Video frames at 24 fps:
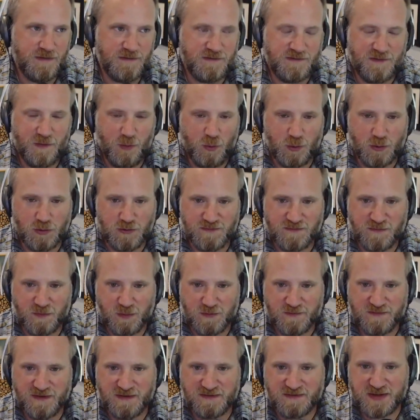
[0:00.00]

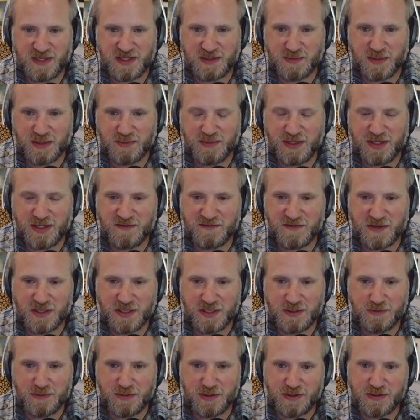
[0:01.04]
450 in my
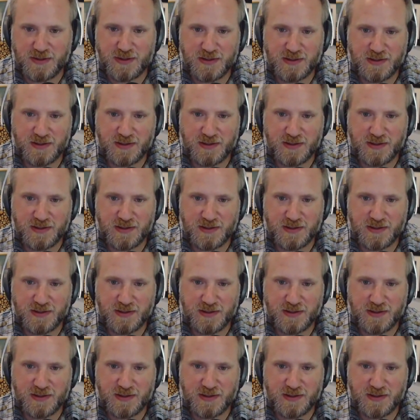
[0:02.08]
minivan, but